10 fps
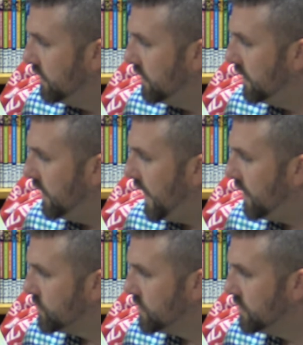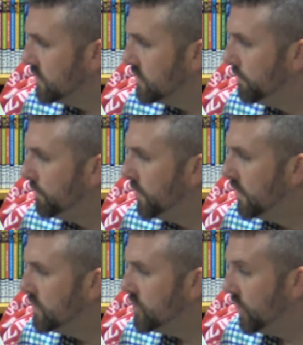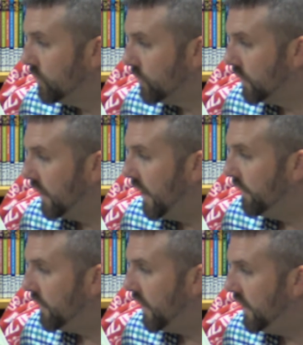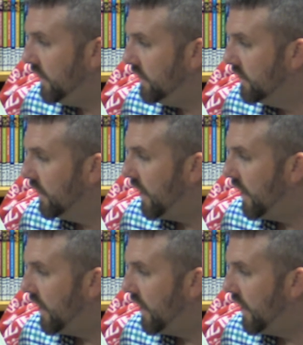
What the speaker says: the Nilsons' children, and they